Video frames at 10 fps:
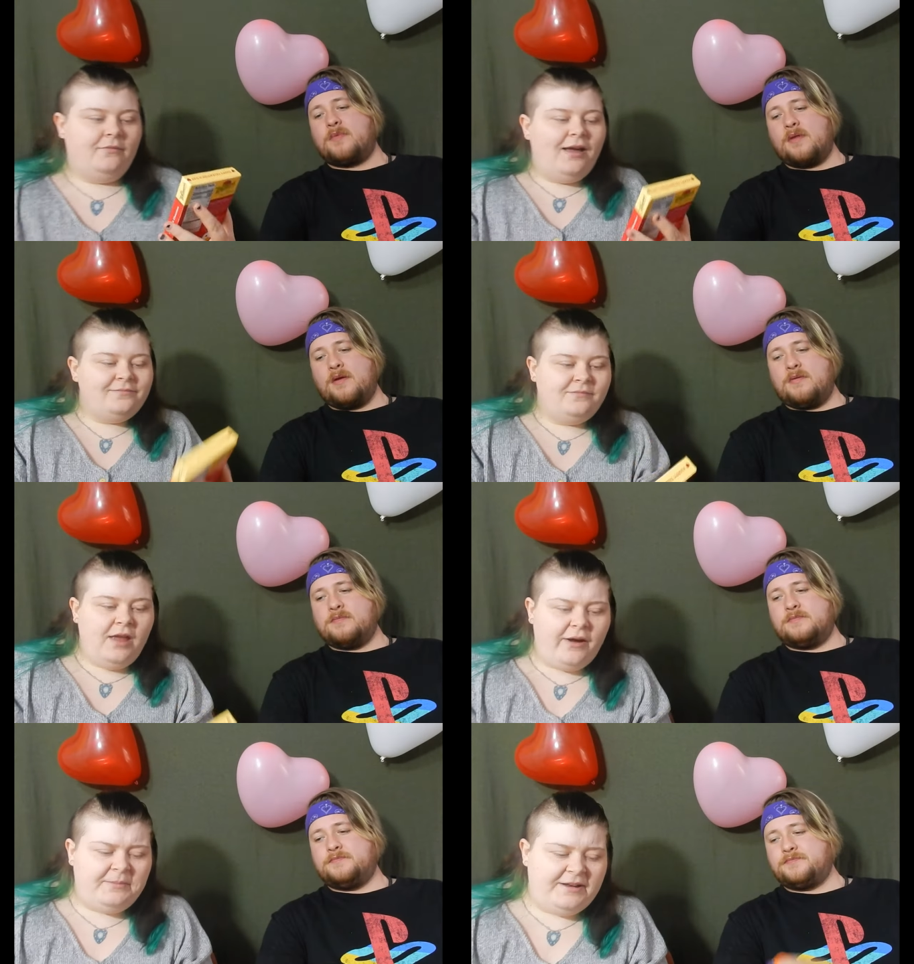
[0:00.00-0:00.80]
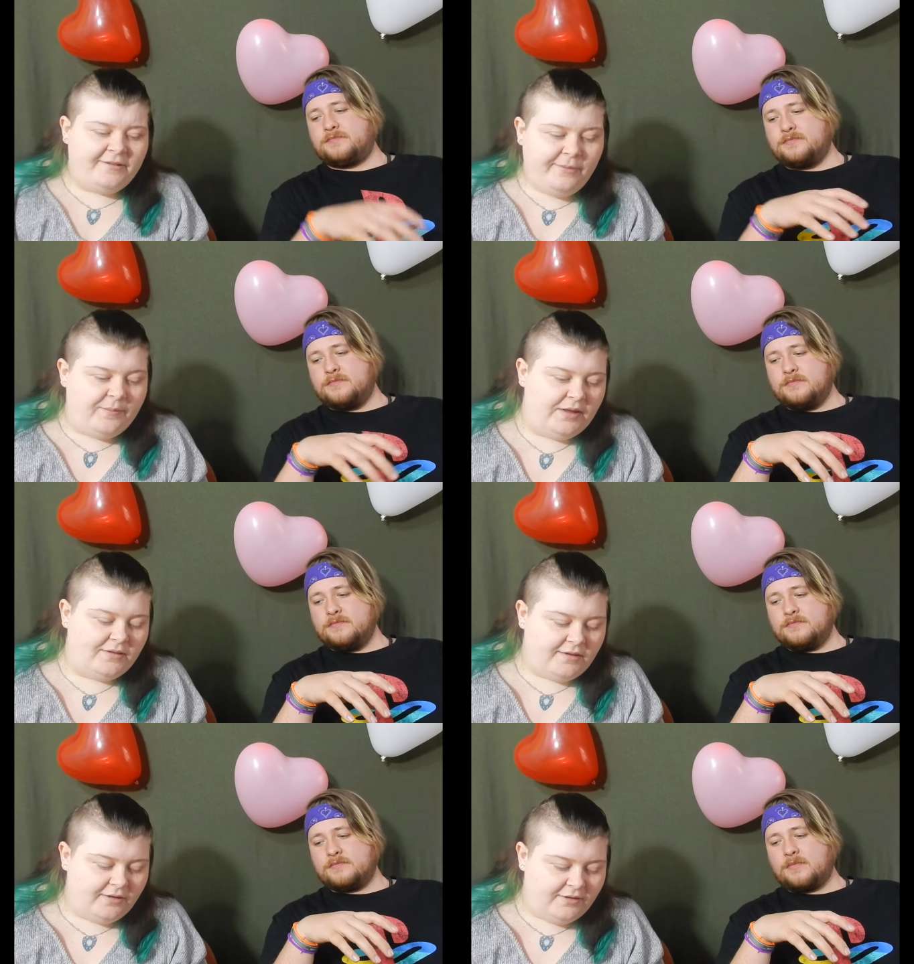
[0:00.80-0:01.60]
Speaker 1: well, no, I mean, it's
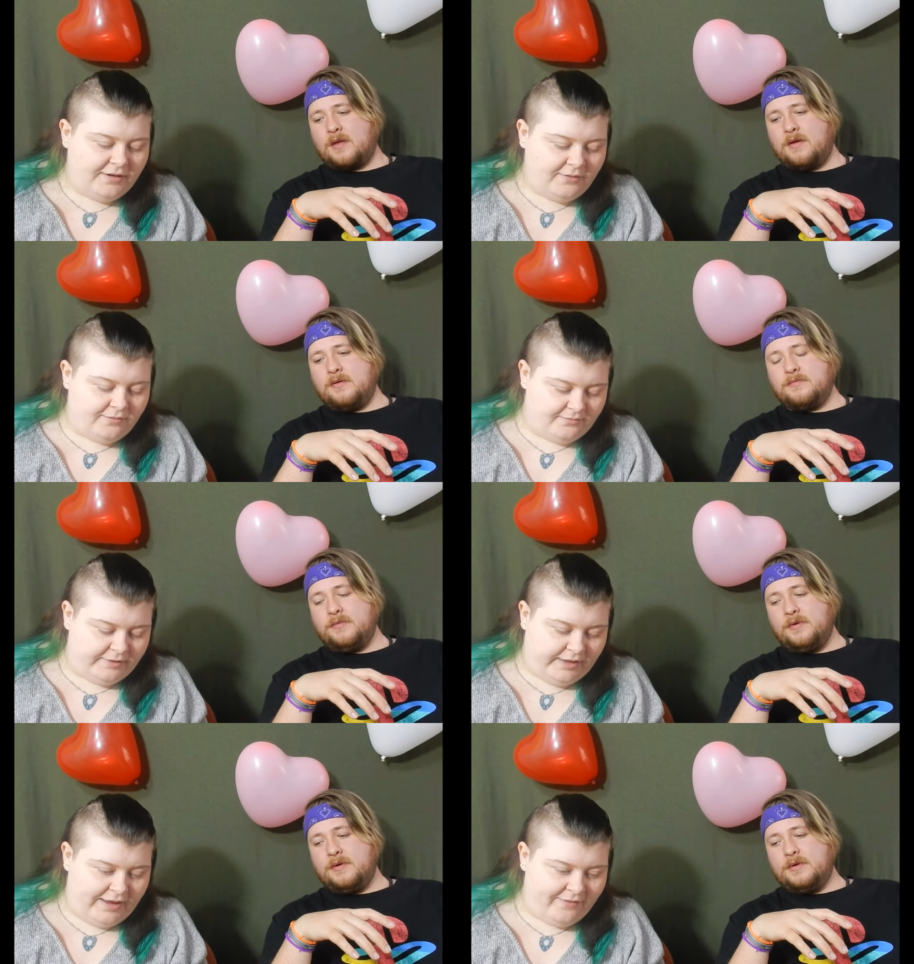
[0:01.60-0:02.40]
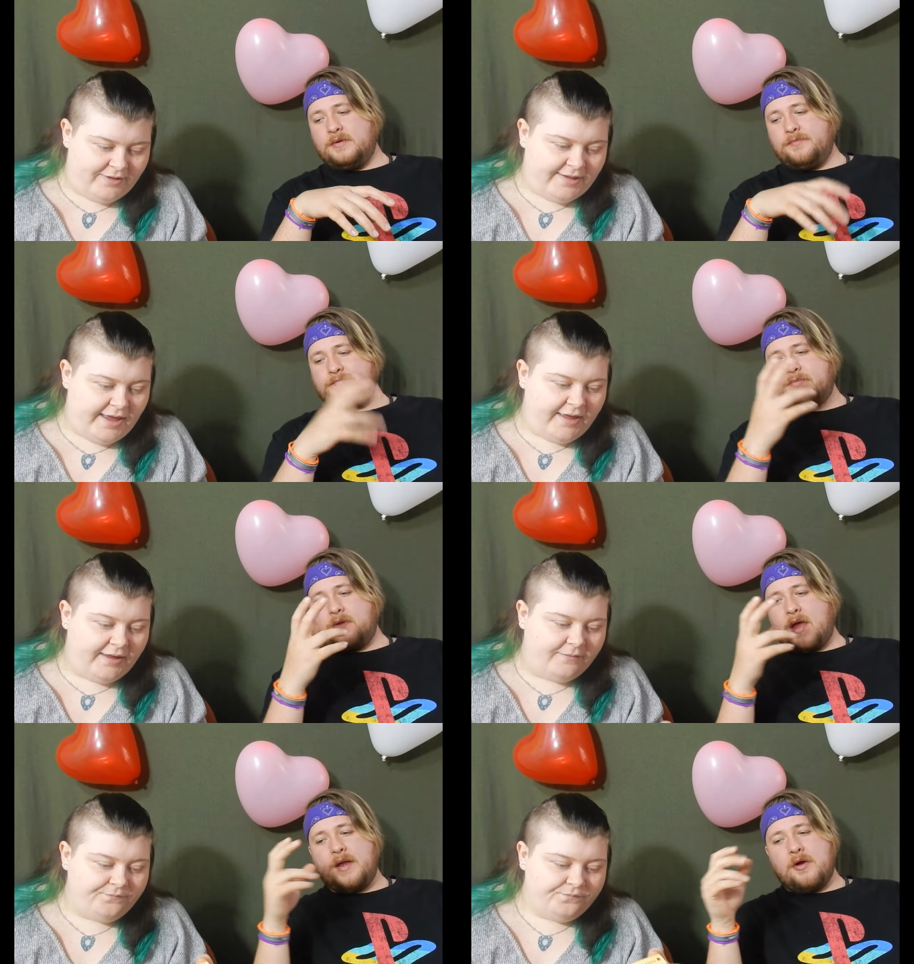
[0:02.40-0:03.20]
Whitman's, so they don't really have a say.
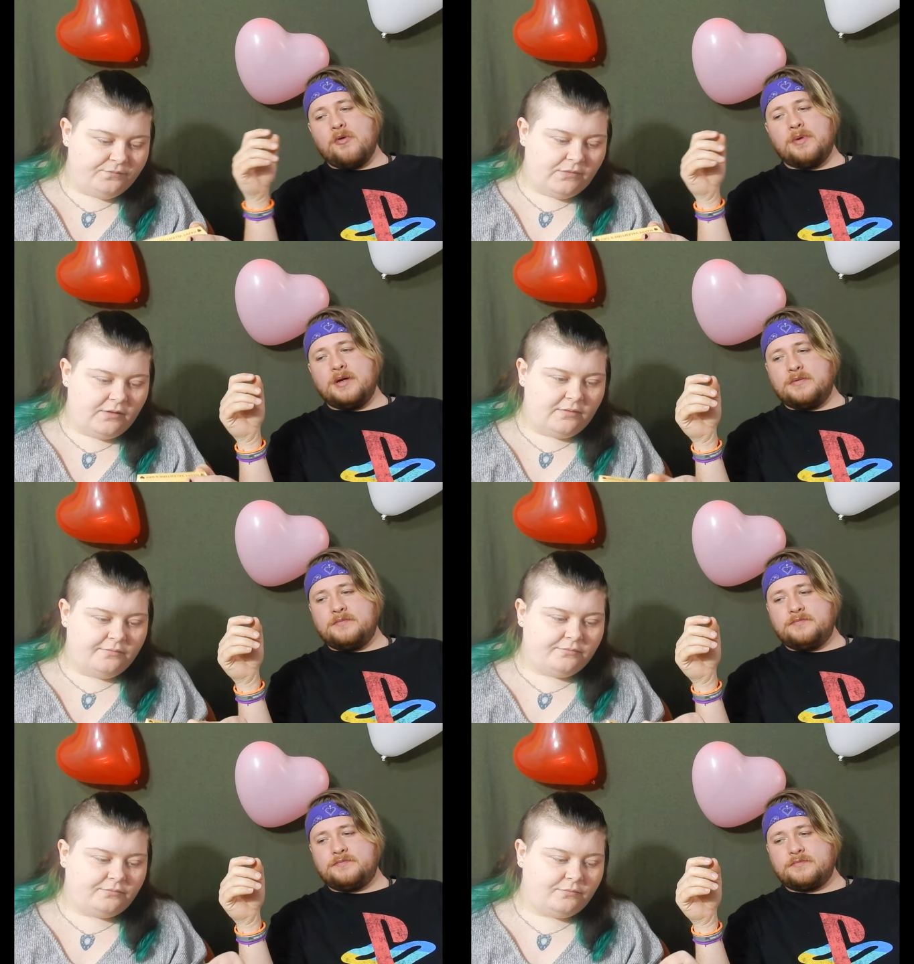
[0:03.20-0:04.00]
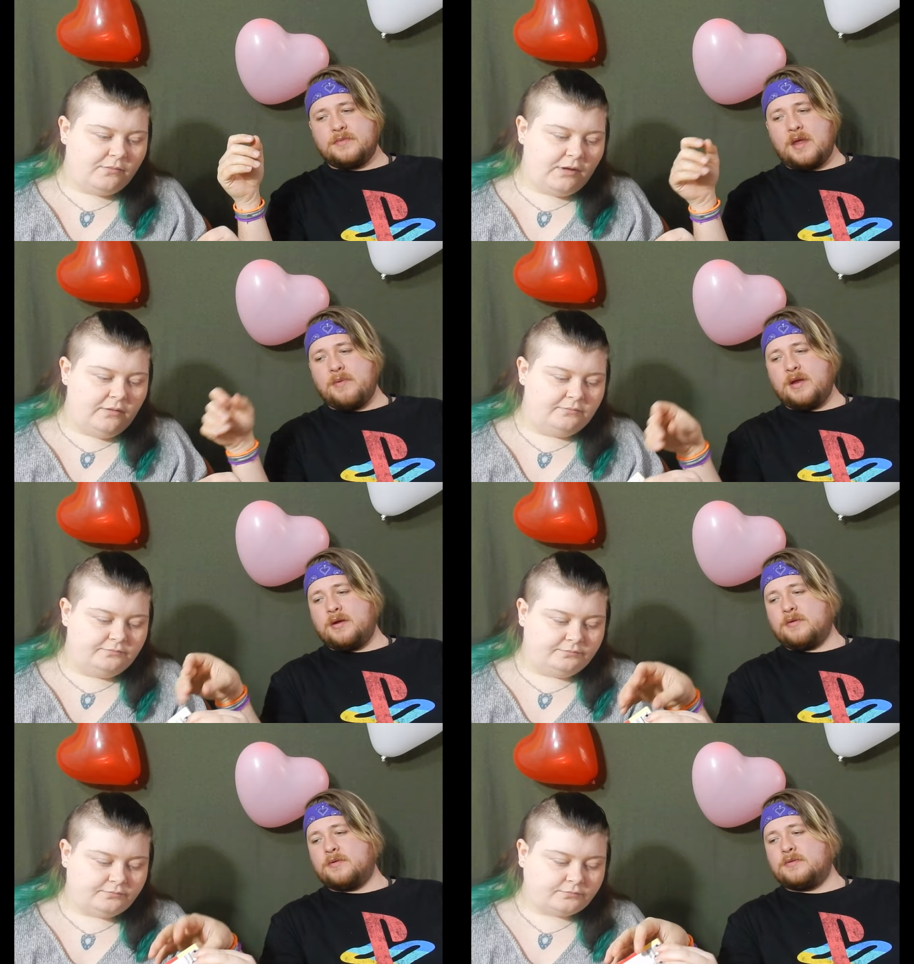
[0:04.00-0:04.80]
Speaker 2: I know, but they might
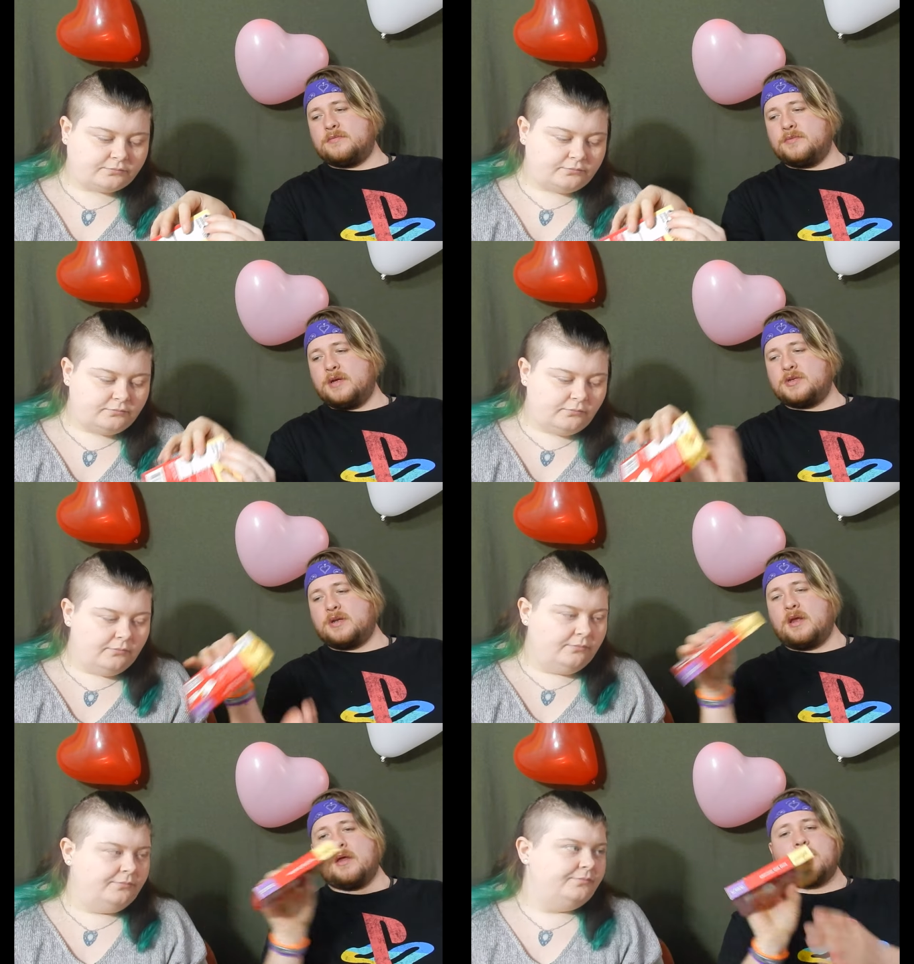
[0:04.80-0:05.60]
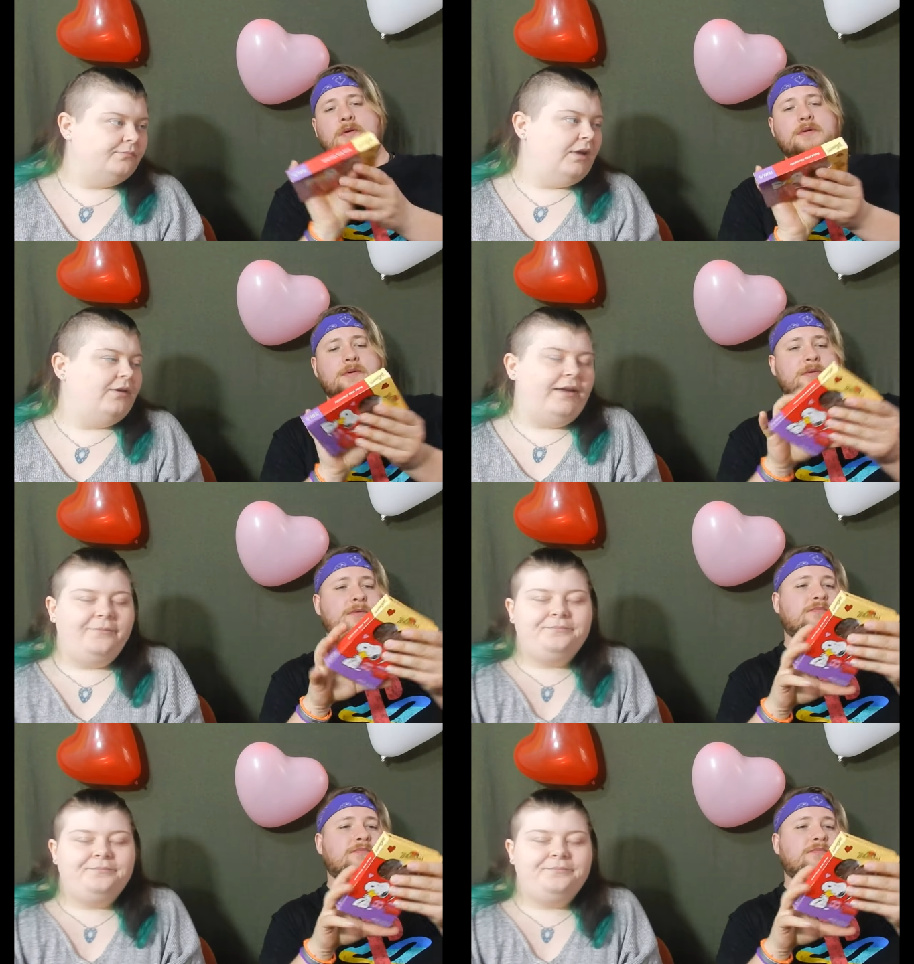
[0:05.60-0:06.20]
hear. Hold on, let me go check the calorie. Oh, yeah.